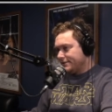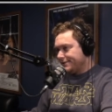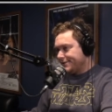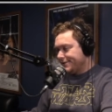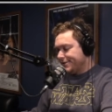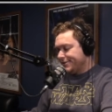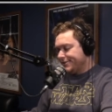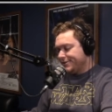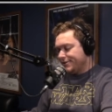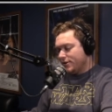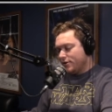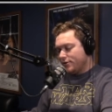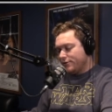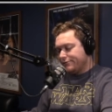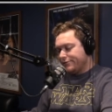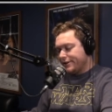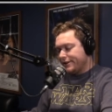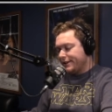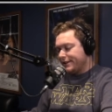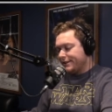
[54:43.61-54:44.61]
So
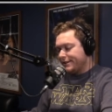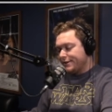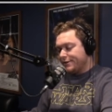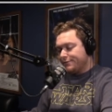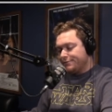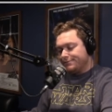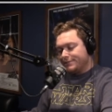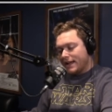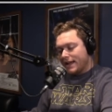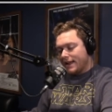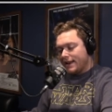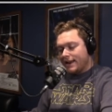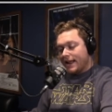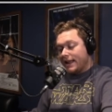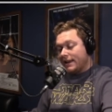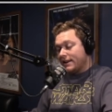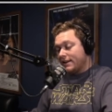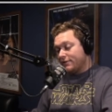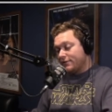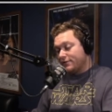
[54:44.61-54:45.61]
funny though.
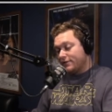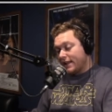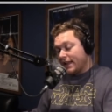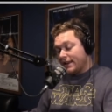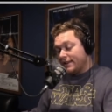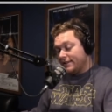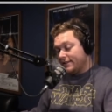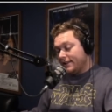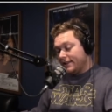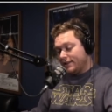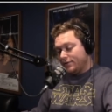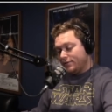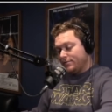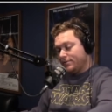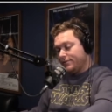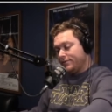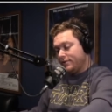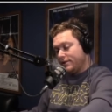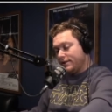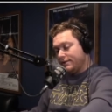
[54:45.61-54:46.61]
I didn't think it would be
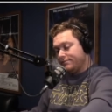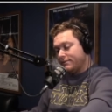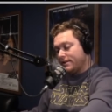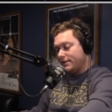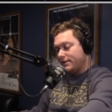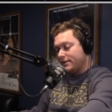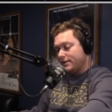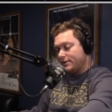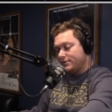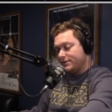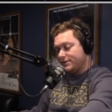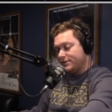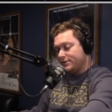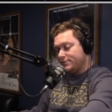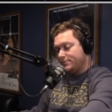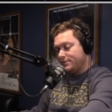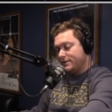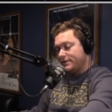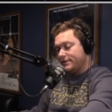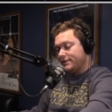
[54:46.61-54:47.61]
funny. I thought it was
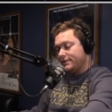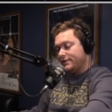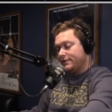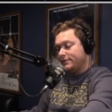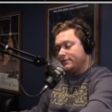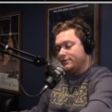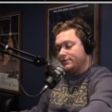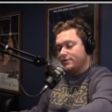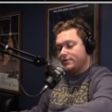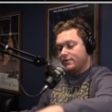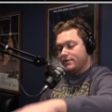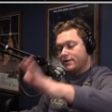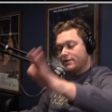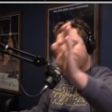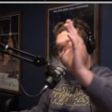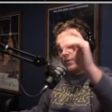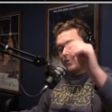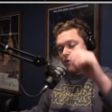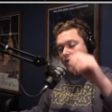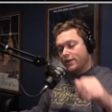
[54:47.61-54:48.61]
stupid, and then sure enough,
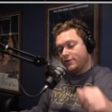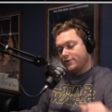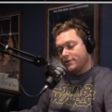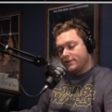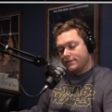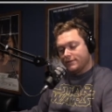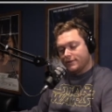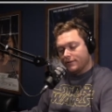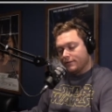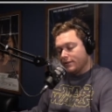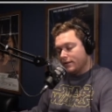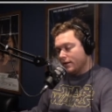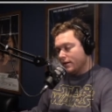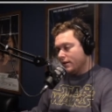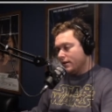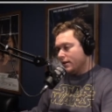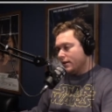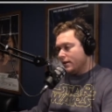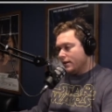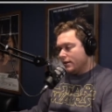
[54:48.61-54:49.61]
I watch it, and then
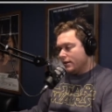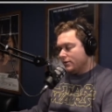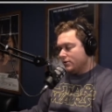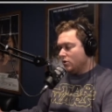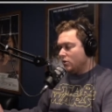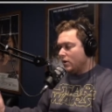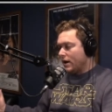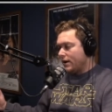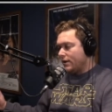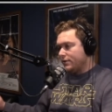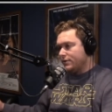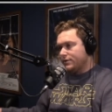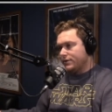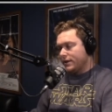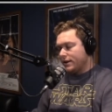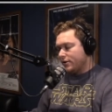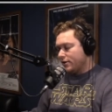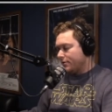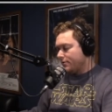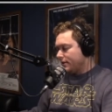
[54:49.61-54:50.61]
2 hours
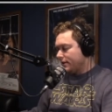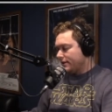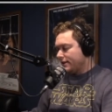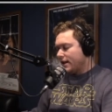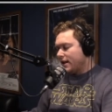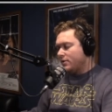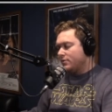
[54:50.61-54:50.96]
later, I'm like, that